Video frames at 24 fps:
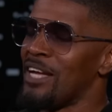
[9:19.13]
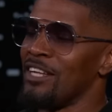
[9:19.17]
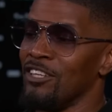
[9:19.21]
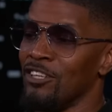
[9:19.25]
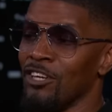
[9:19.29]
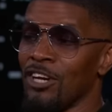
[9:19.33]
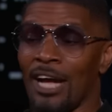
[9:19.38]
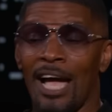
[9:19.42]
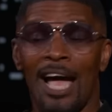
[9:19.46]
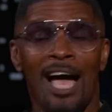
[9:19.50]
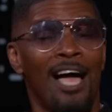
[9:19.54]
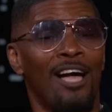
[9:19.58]

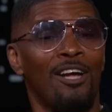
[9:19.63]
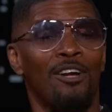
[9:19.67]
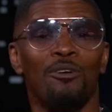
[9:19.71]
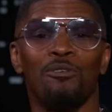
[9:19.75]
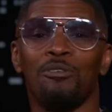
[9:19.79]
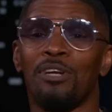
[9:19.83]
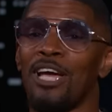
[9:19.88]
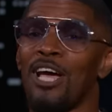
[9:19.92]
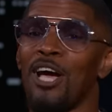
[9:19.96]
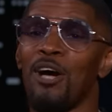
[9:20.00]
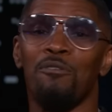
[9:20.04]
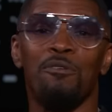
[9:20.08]
Look, I go
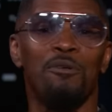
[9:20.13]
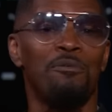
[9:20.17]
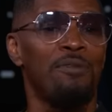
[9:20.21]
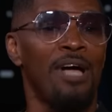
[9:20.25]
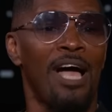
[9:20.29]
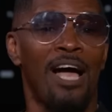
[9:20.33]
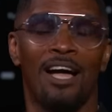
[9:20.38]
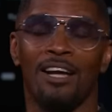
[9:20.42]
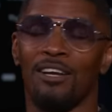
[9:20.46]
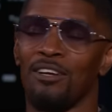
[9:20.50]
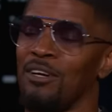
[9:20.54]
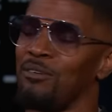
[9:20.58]
down with
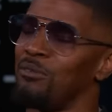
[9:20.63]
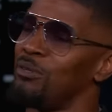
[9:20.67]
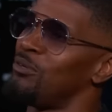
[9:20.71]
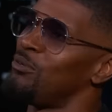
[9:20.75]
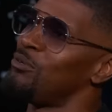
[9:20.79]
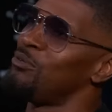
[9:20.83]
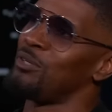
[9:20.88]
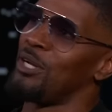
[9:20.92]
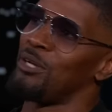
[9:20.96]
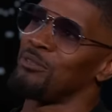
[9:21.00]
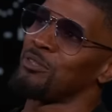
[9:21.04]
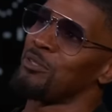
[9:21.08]
I.
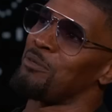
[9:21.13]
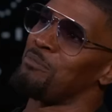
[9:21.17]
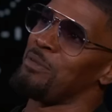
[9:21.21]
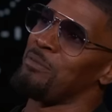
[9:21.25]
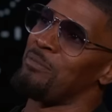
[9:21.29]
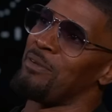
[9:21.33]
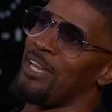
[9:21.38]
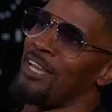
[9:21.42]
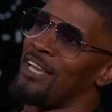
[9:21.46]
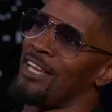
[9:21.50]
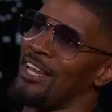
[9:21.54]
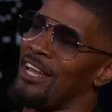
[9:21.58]
Ooh, that was gonna be
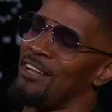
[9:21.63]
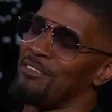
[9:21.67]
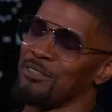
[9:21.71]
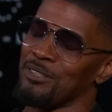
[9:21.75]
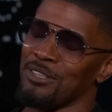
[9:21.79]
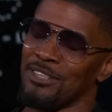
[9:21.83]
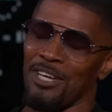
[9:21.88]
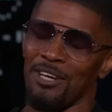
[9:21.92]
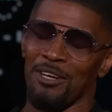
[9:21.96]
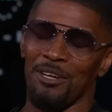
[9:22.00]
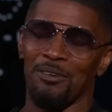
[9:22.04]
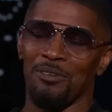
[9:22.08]
bad. I'm
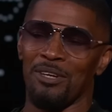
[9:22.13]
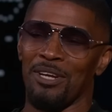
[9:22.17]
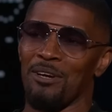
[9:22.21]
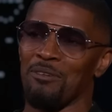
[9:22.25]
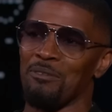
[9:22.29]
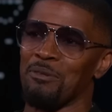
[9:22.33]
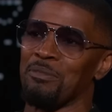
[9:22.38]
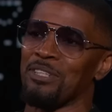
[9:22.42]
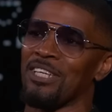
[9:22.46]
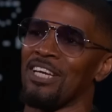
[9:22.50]
gonna say I go down.